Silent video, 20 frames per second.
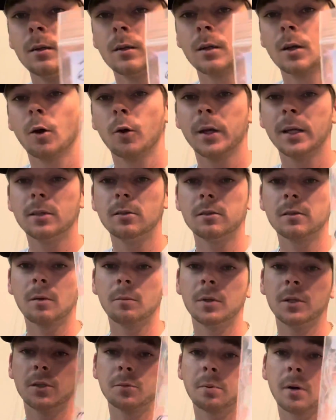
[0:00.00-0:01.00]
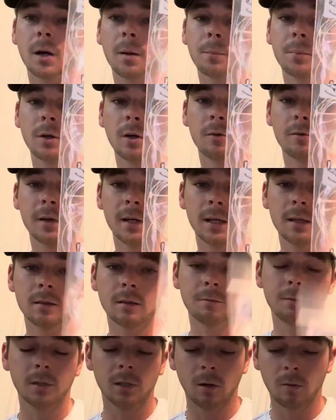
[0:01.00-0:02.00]
go get you some of these Pompano rigs
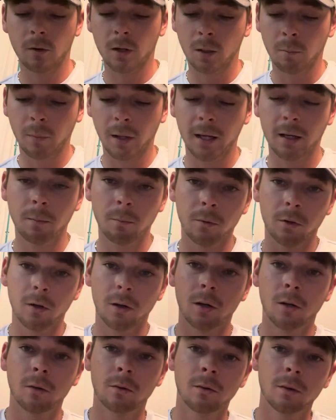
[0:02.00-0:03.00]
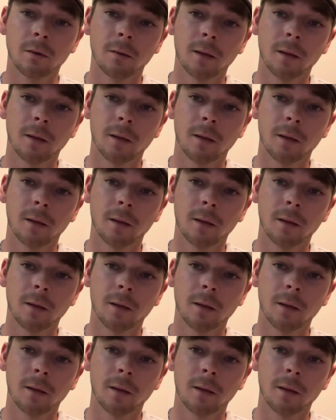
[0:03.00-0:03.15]
if you don't want to make them your own.